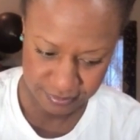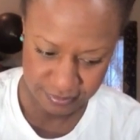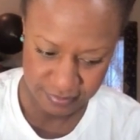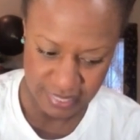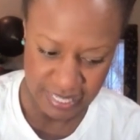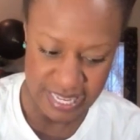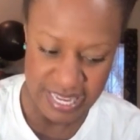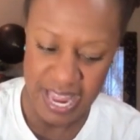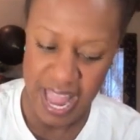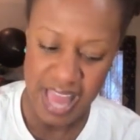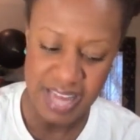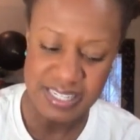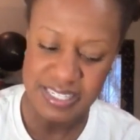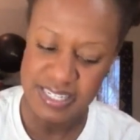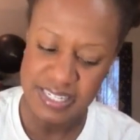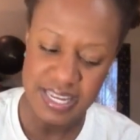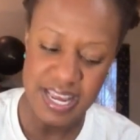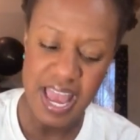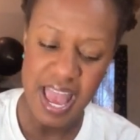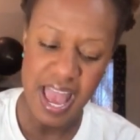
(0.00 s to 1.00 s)

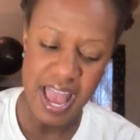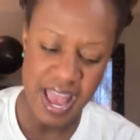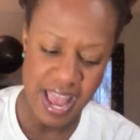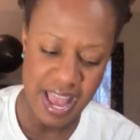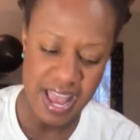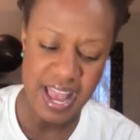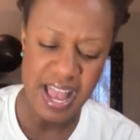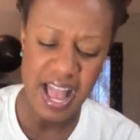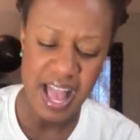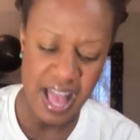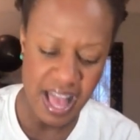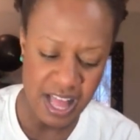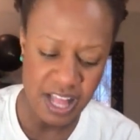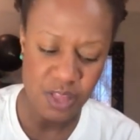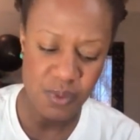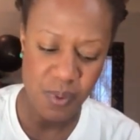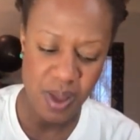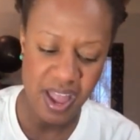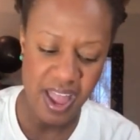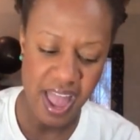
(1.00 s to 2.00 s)

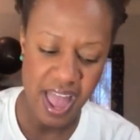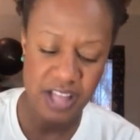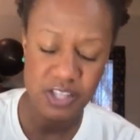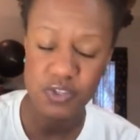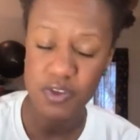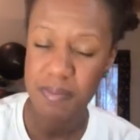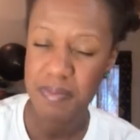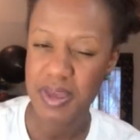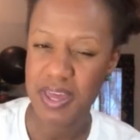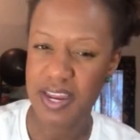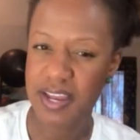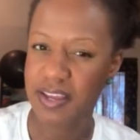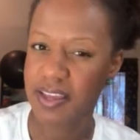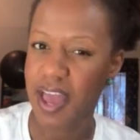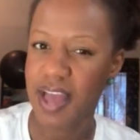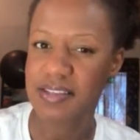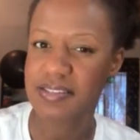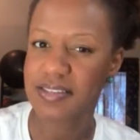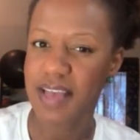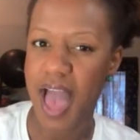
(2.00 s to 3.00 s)
Endalyn, so I'm gonna
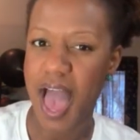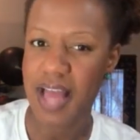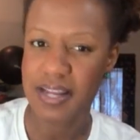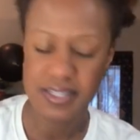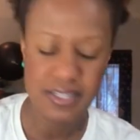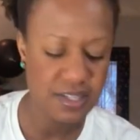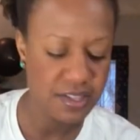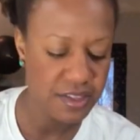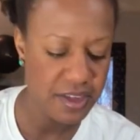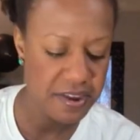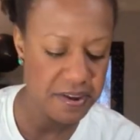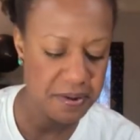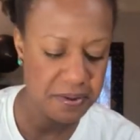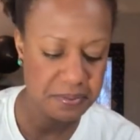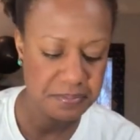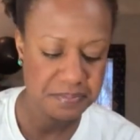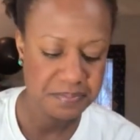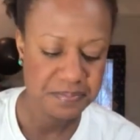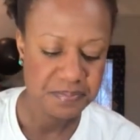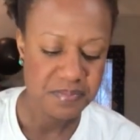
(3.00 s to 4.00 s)
guess Endalyn.
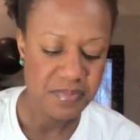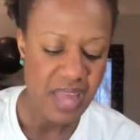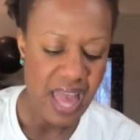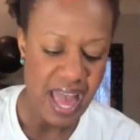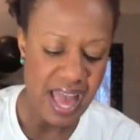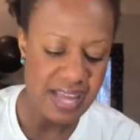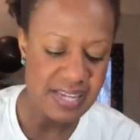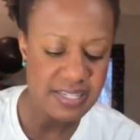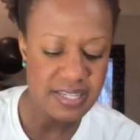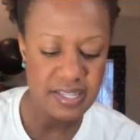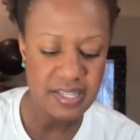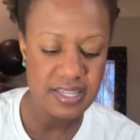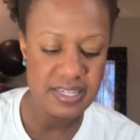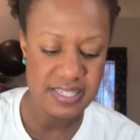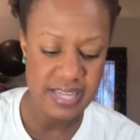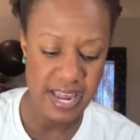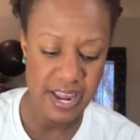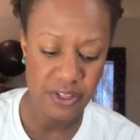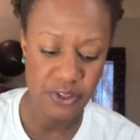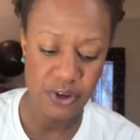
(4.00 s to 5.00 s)
Endalyn
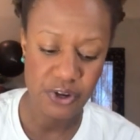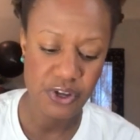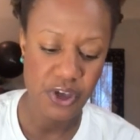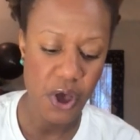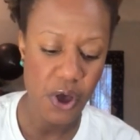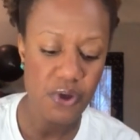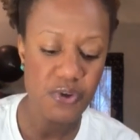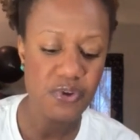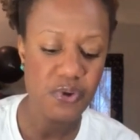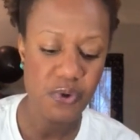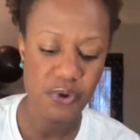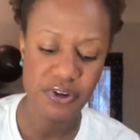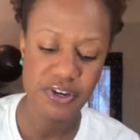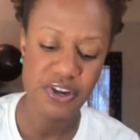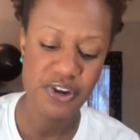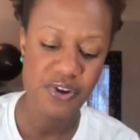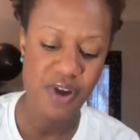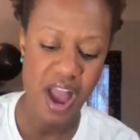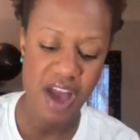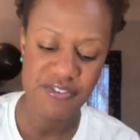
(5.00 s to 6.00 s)
Taylor
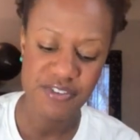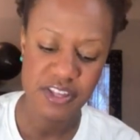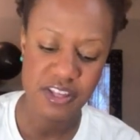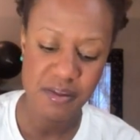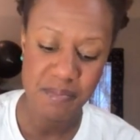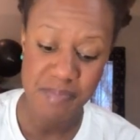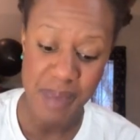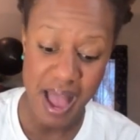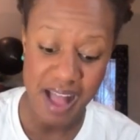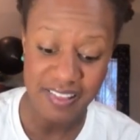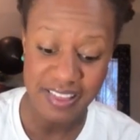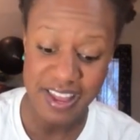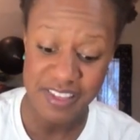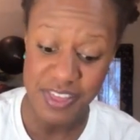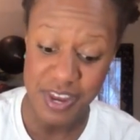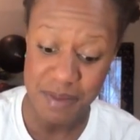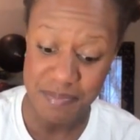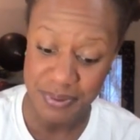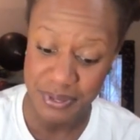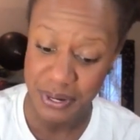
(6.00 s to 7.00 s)
co-choreographed the ballet
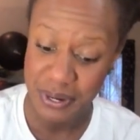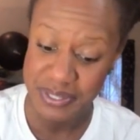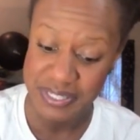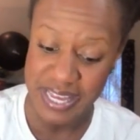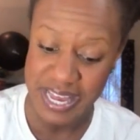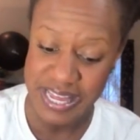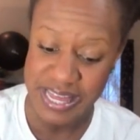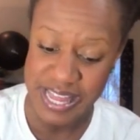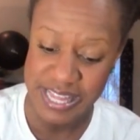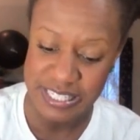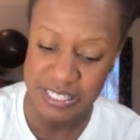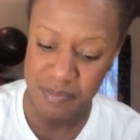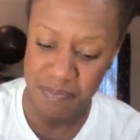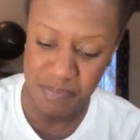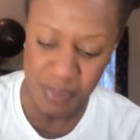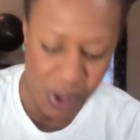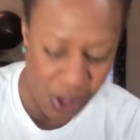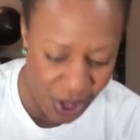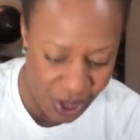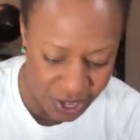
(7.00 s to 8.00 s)
that appears in this
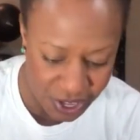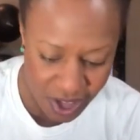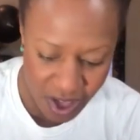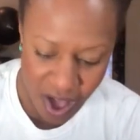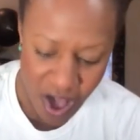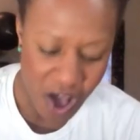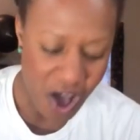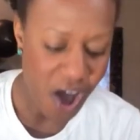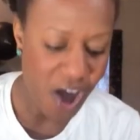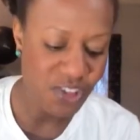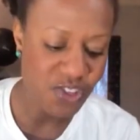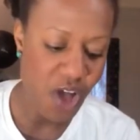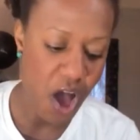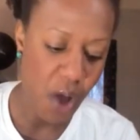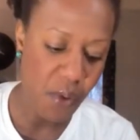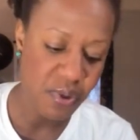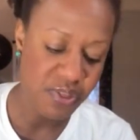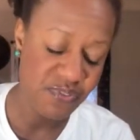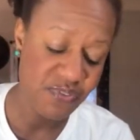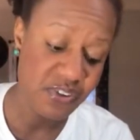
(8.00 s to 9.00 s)
book,
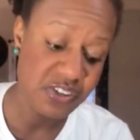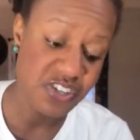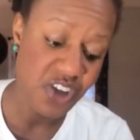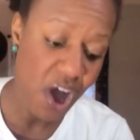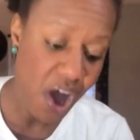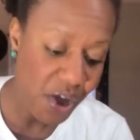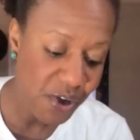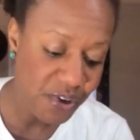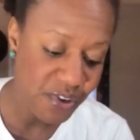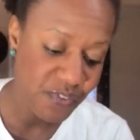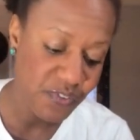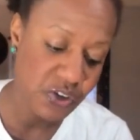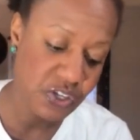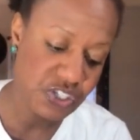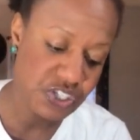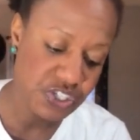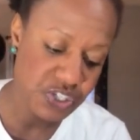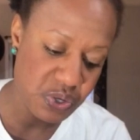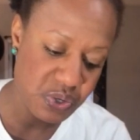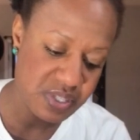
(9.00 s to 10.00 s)
along with photographer
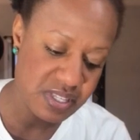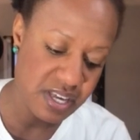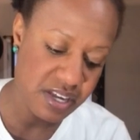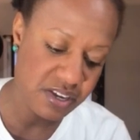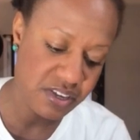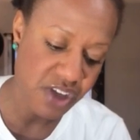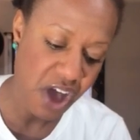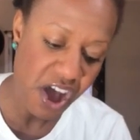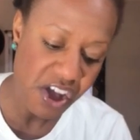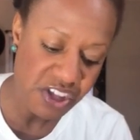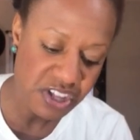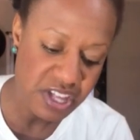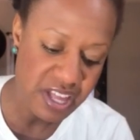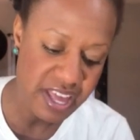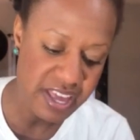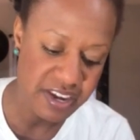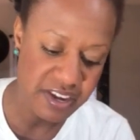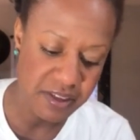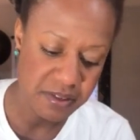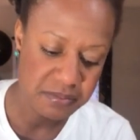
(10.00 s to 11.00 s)
Susan Coupland.